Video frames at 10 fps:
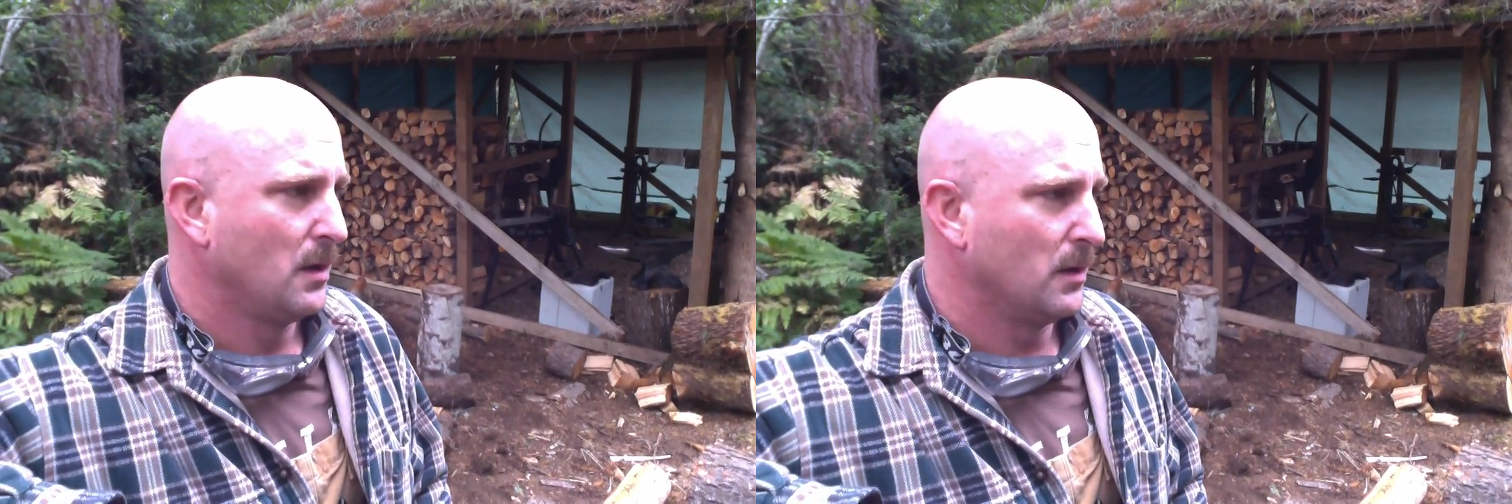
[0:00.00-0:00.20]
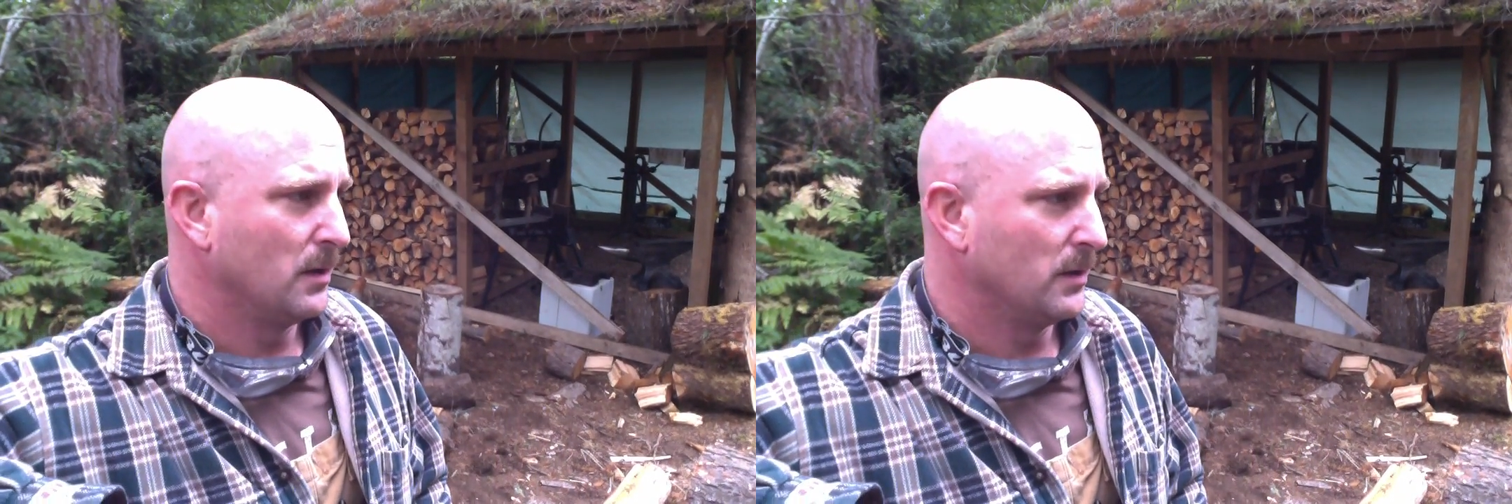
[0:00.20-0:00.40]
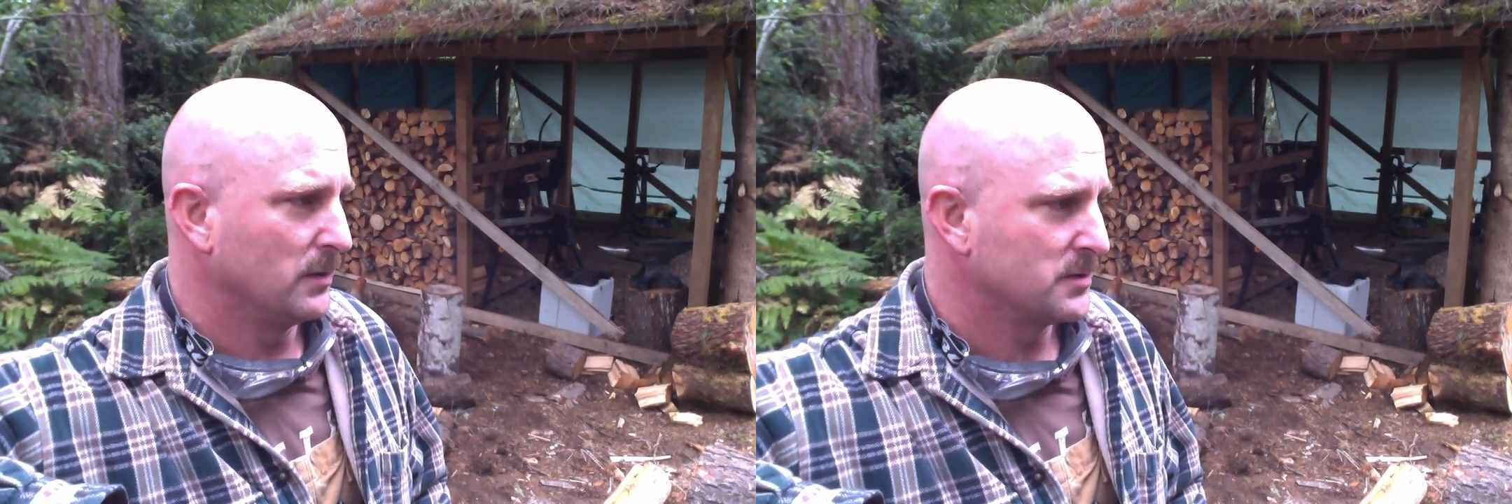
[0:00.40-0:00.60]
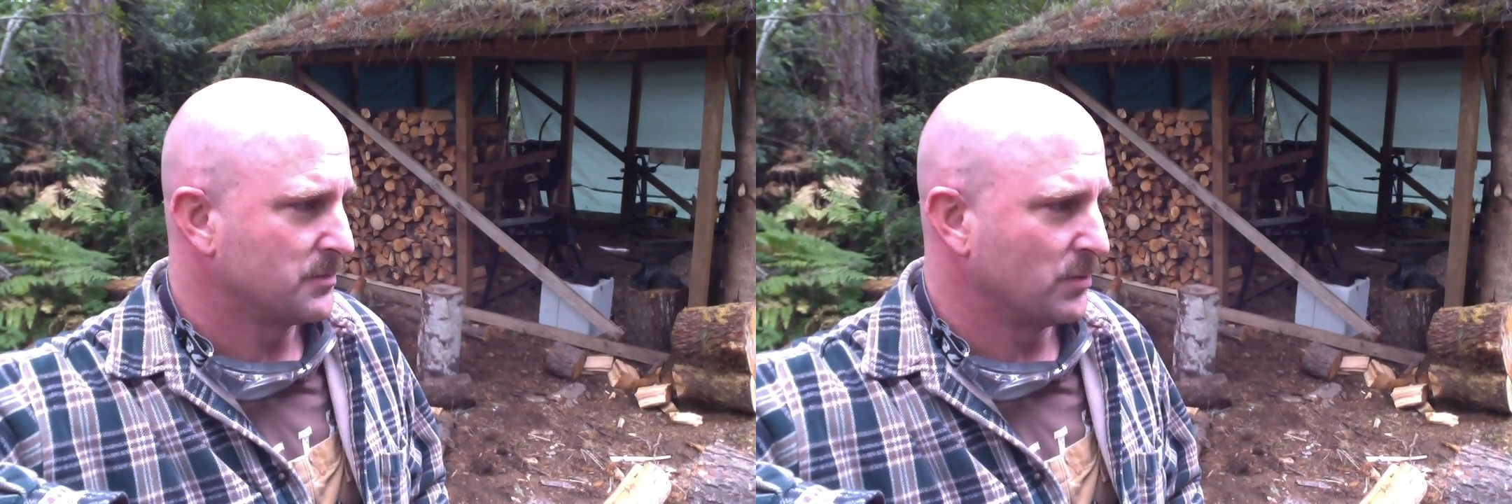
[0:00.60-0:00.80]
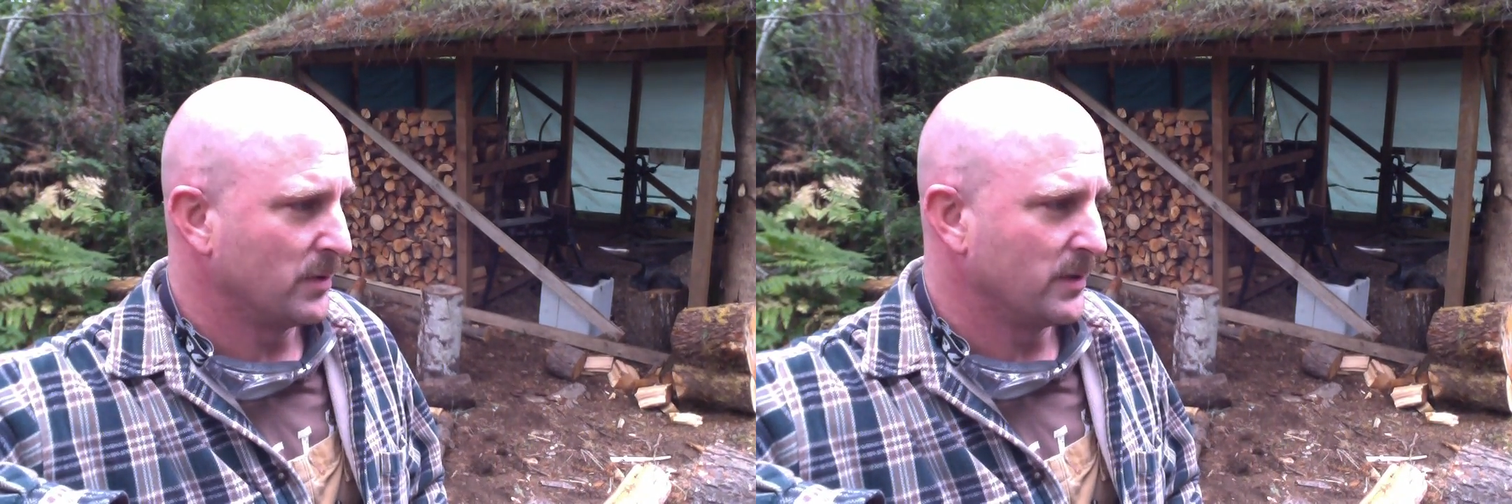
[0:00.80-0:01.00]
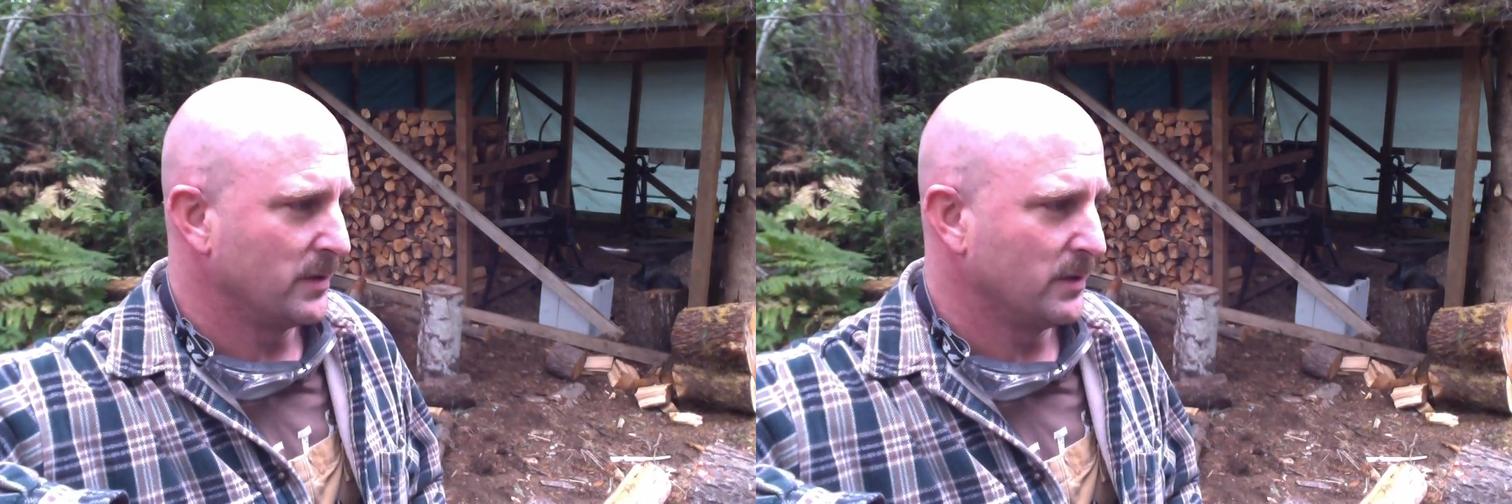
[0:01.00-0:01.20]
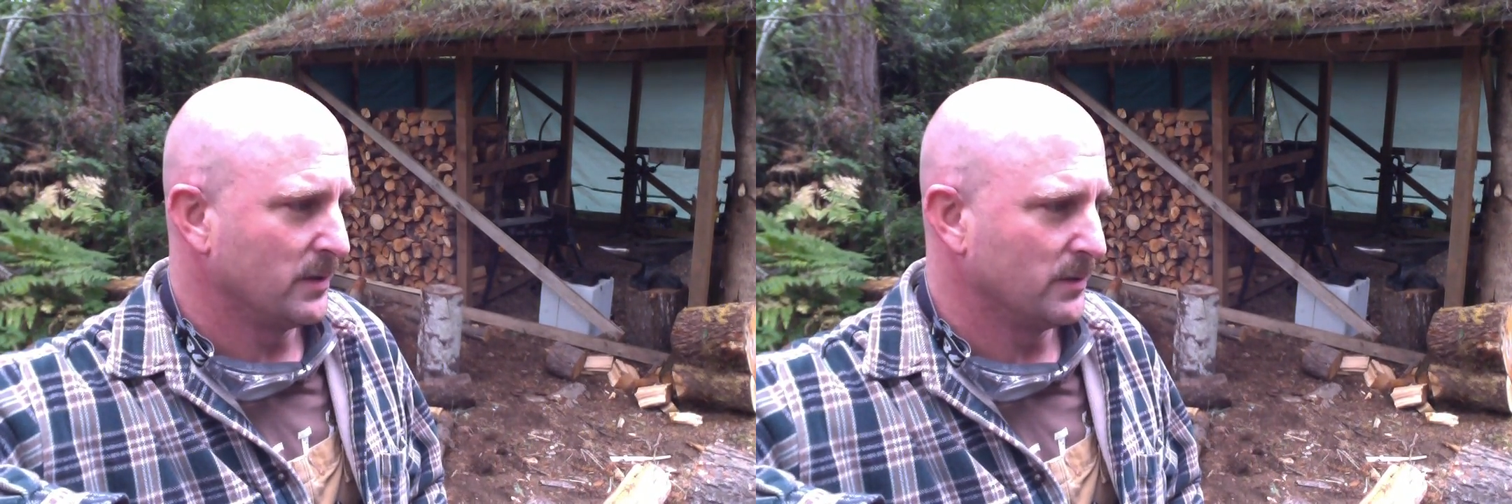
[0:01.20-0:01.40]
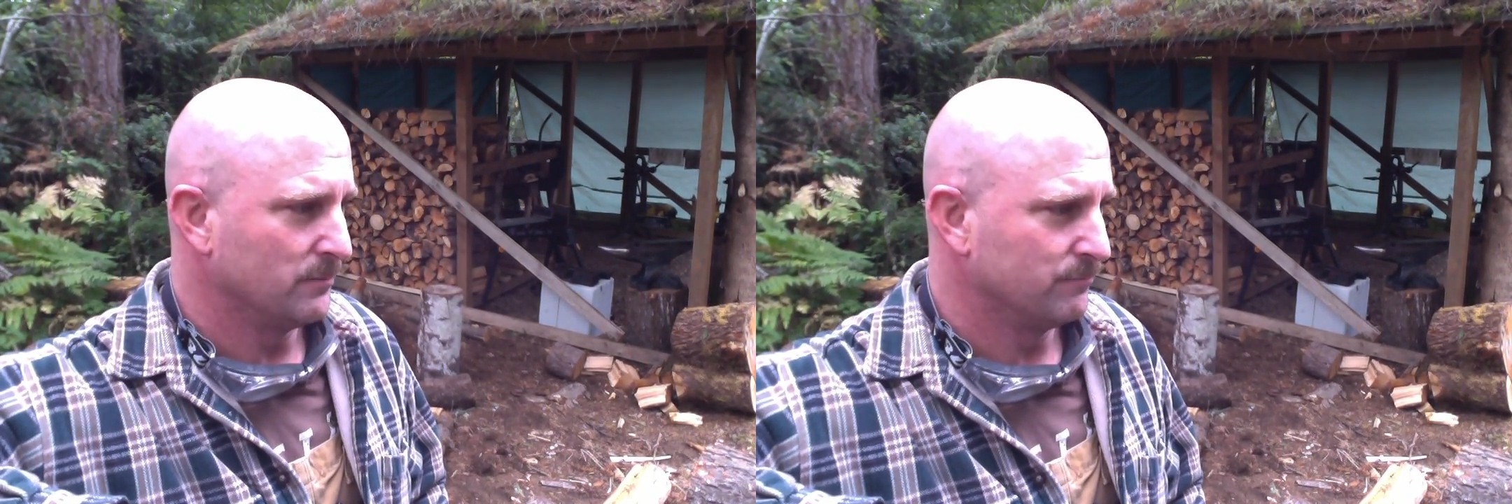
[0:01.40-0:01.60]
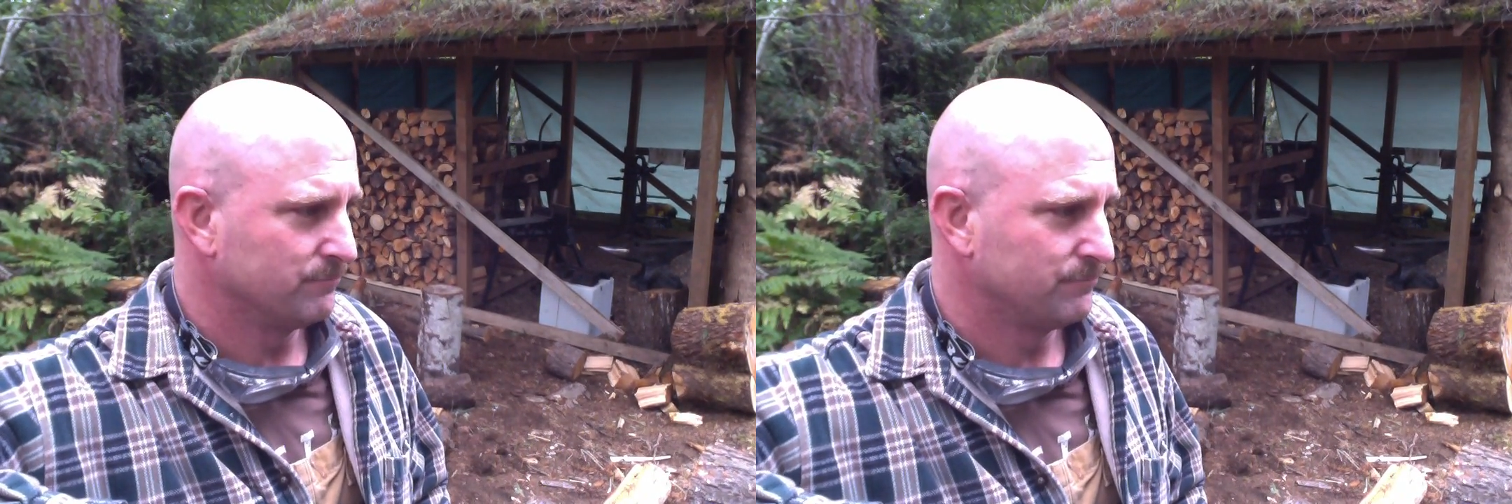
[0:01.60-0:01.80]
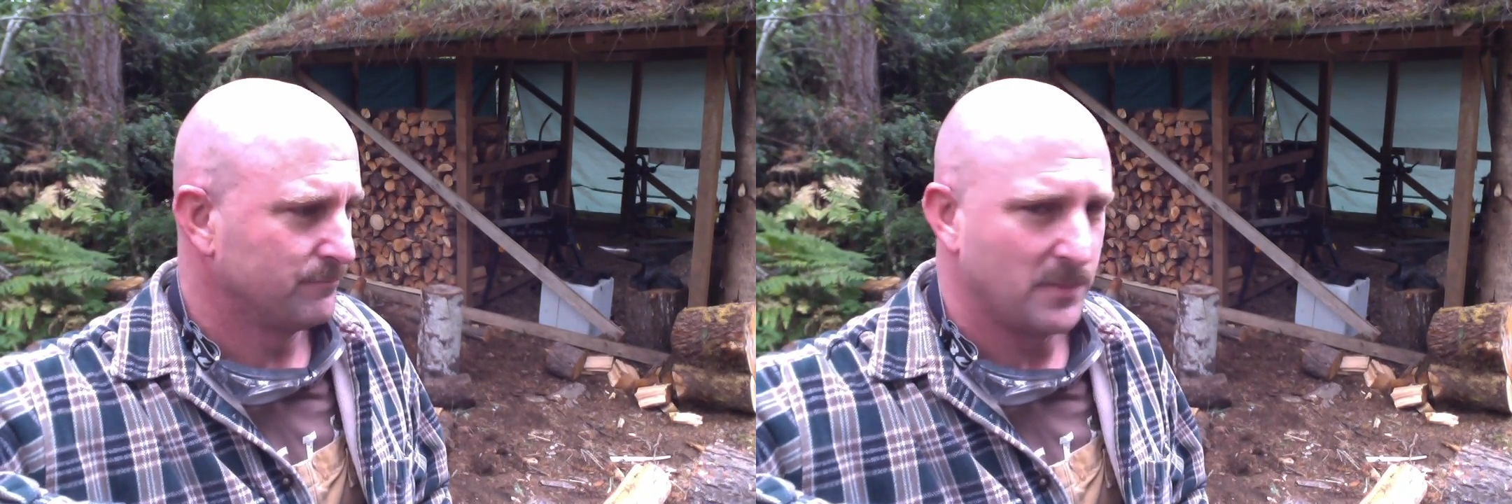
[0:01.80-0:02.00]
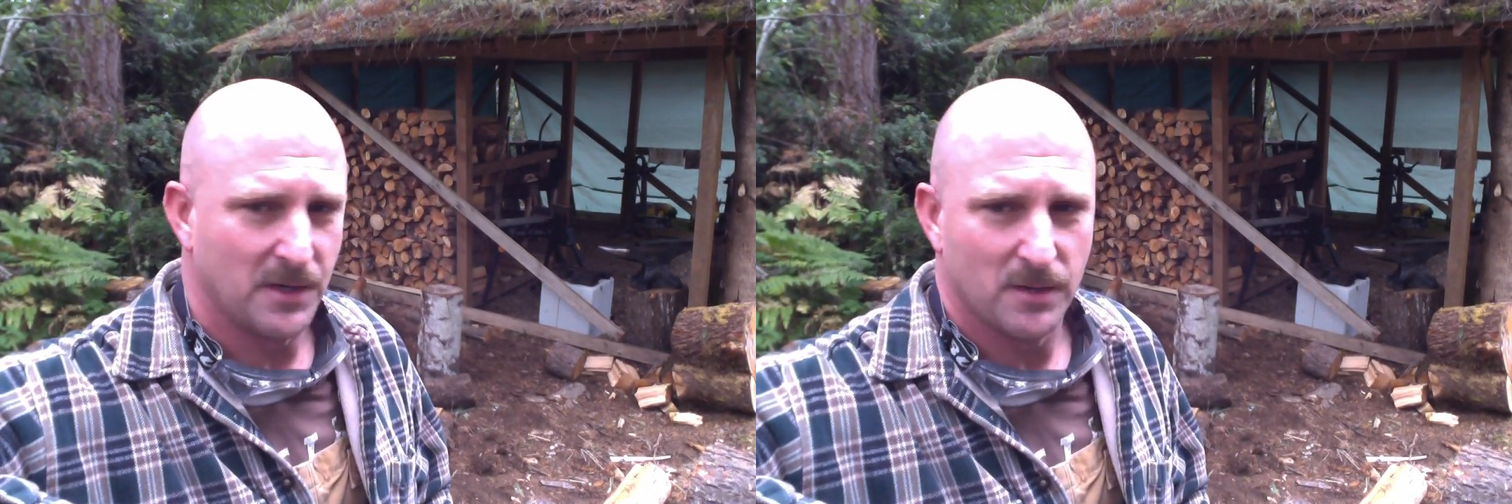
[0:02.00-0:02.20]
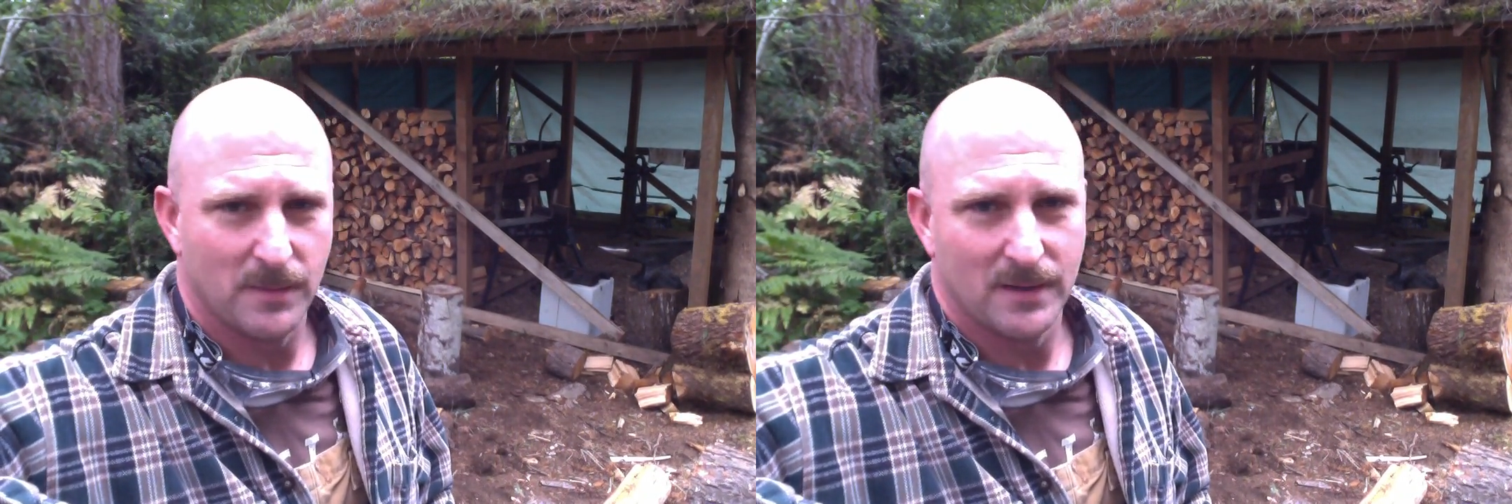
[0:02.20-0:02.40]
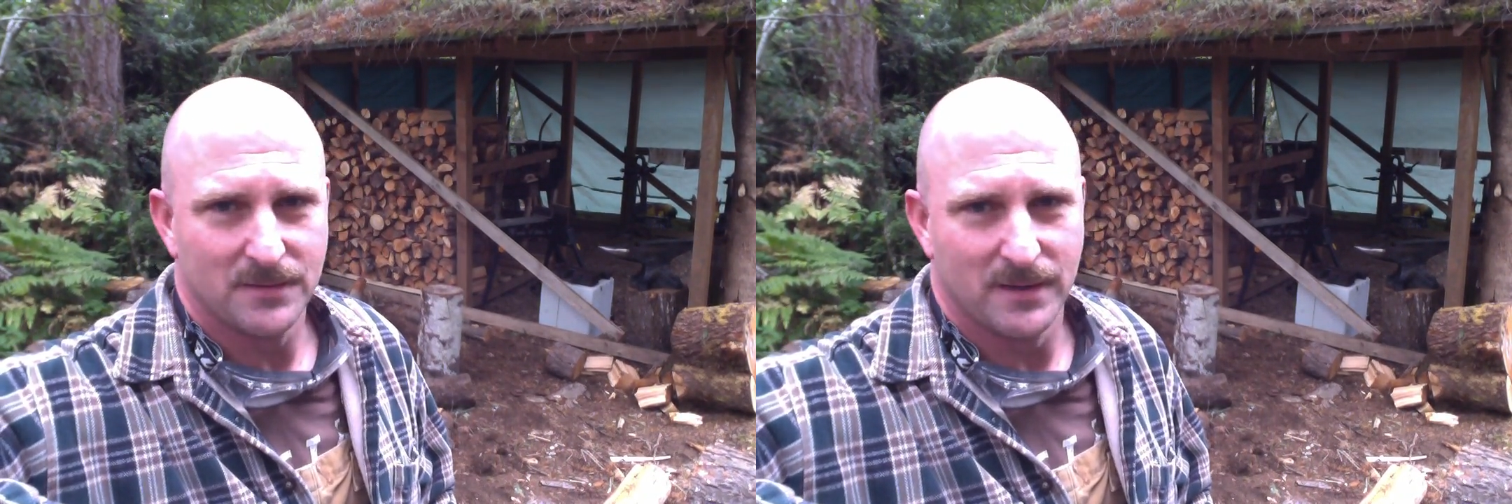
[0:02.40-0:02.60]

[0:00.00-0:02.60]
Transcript: it's pretty paramount